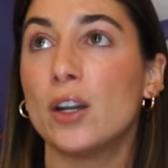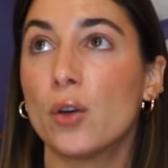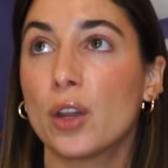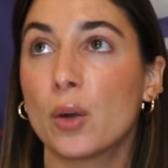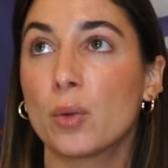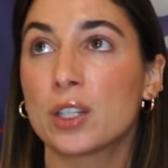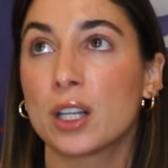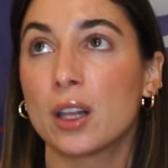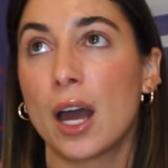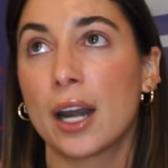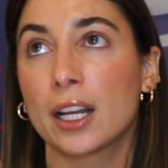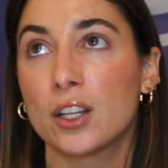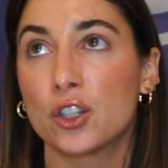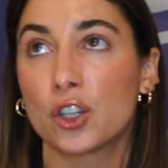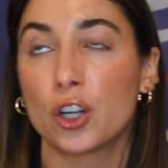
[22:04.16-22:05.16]
know there was a lot of
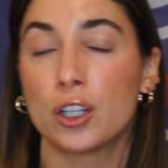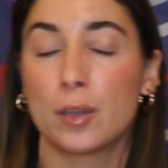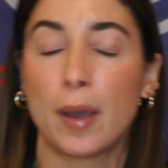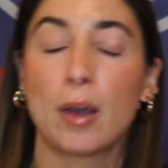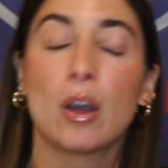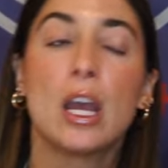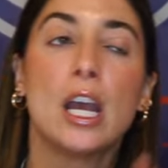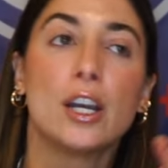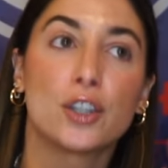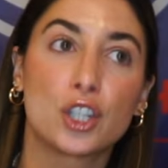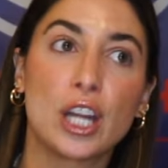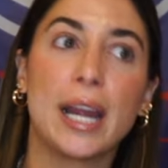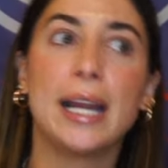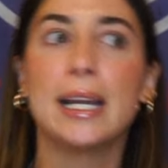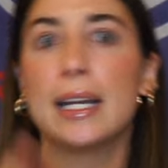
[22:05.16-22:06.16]
concerns about
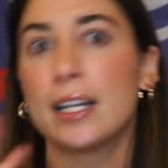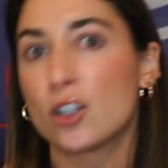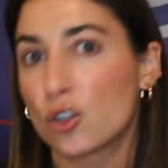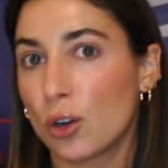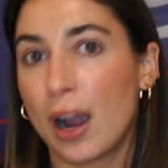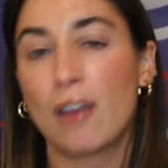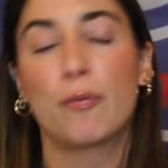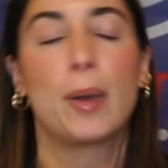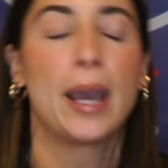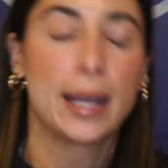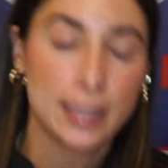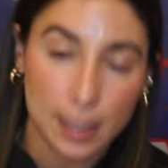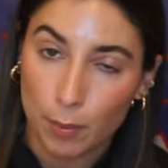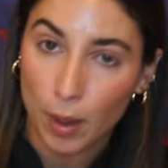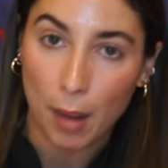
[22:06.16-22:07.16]
Shane and his draft
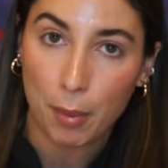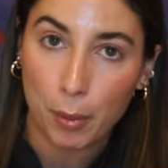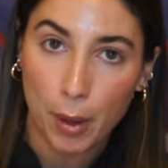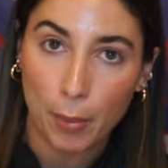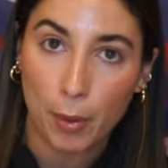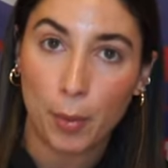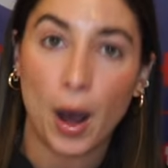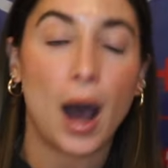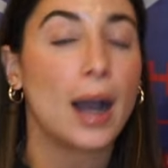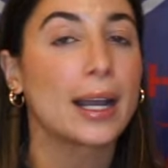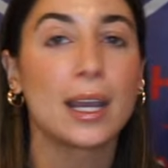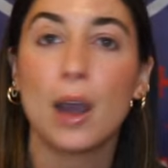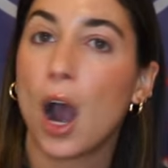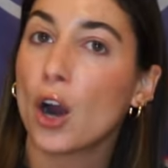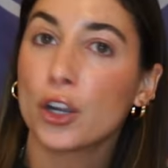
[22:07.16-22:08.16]
picks and blah, blah, blah, blah, blah.
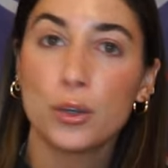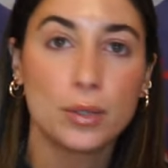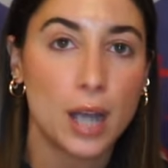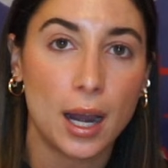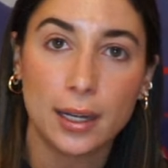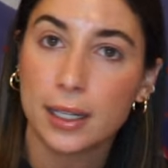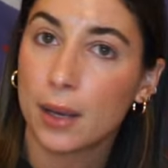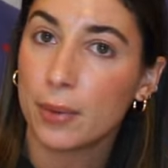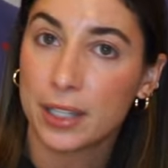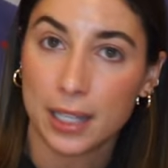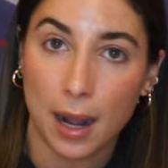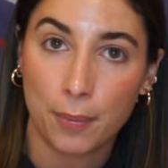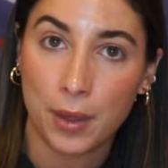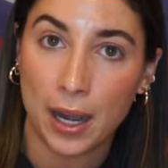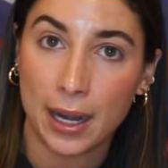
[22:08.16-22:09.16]
Are you done? Can we
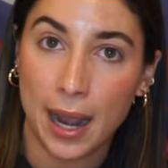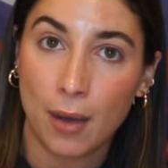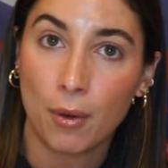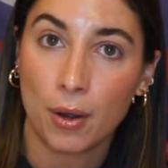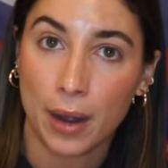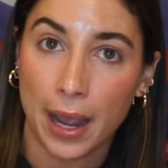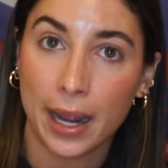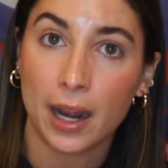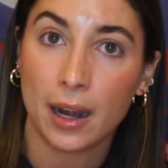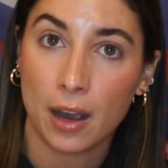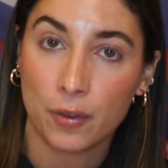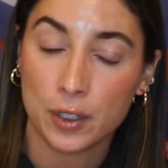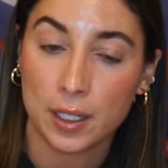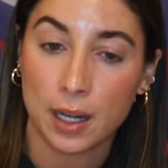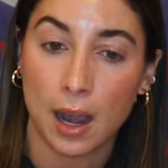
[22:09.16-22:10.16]
stop that now? Okay, enough
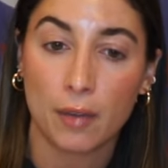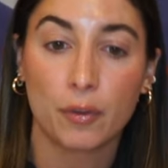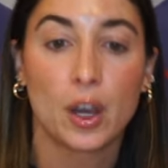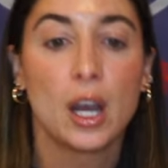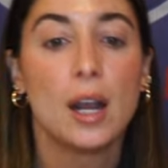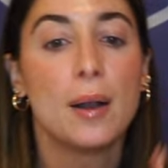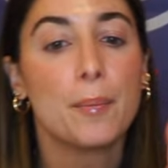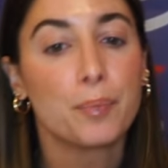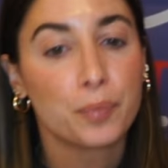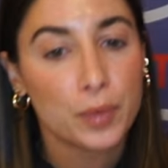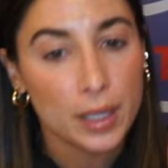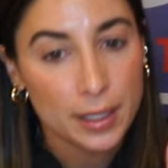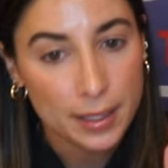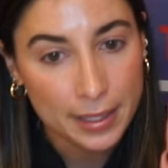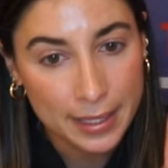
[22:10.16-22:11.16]
is enough.
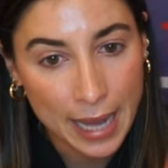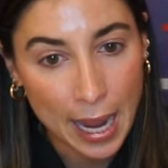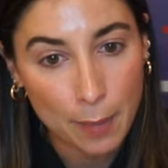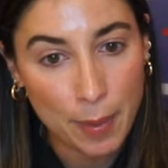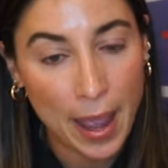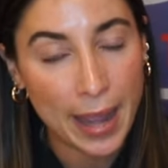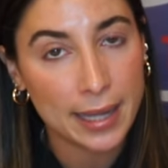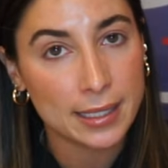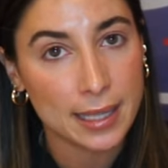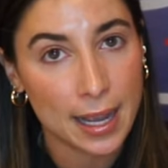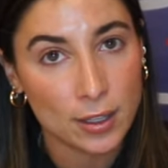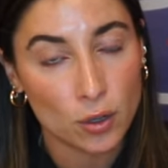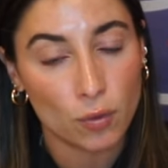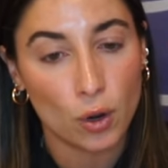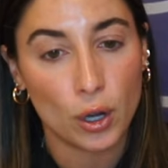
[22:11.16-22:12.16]
Tay Banks
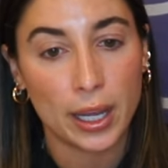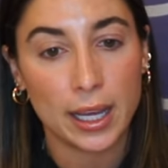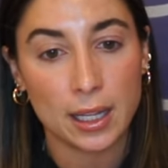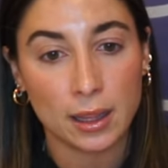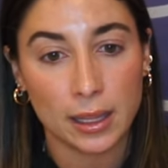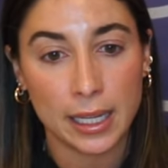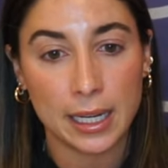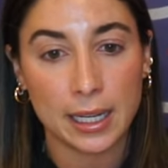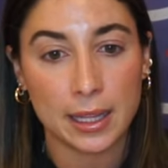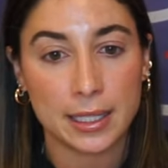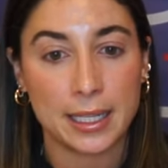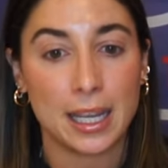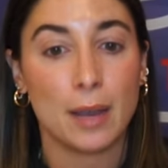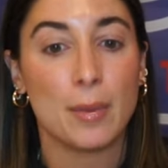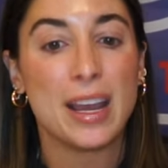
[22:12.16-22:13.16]
as a rookie leading the
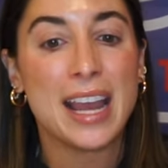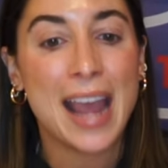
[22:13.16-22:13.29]
team.